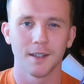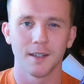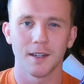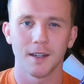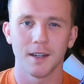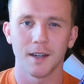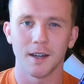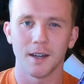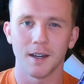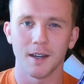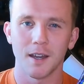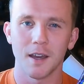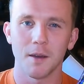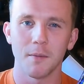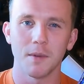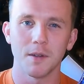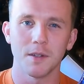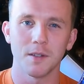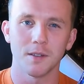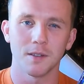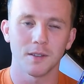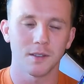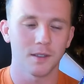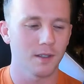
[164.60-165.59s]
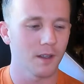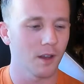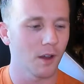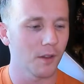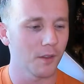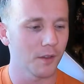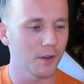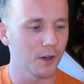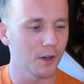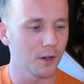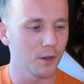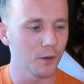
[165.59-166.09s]
uh, images on
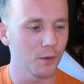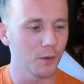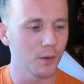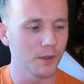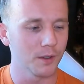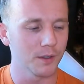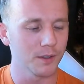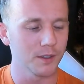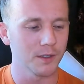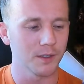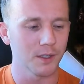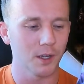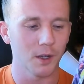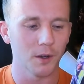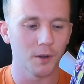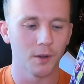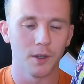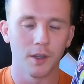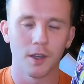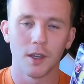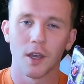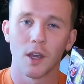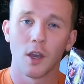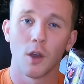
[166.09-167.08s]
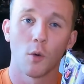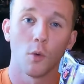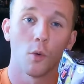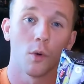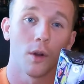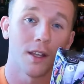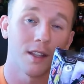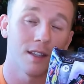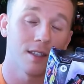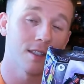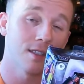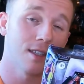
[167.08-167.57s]
their new ones. So we'll
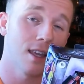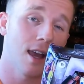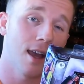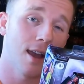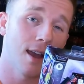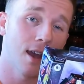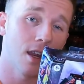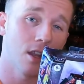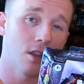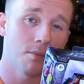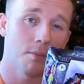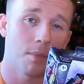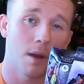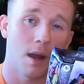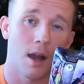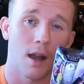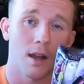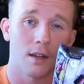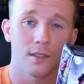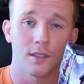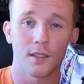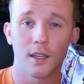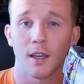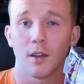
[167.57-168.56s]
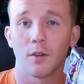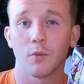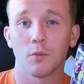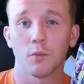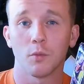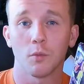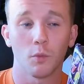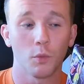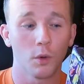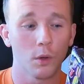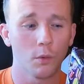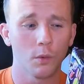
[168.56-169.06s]
get this guy out of the box
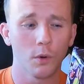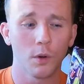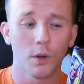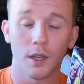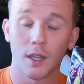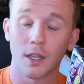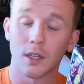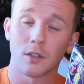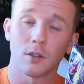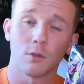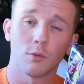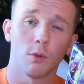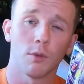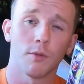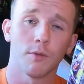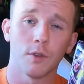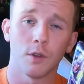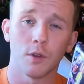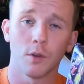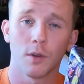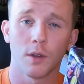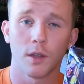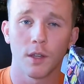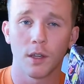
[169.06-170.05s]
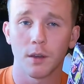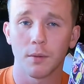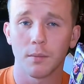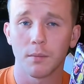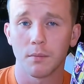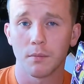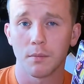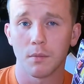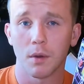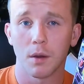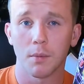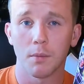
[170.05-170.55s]
and we will get to reviewing
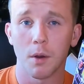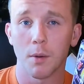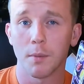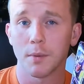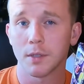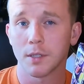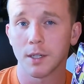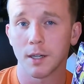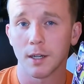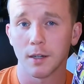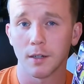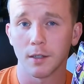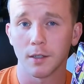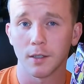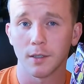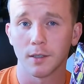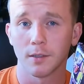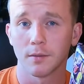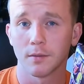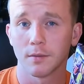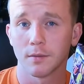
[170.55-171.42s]
him momentarily.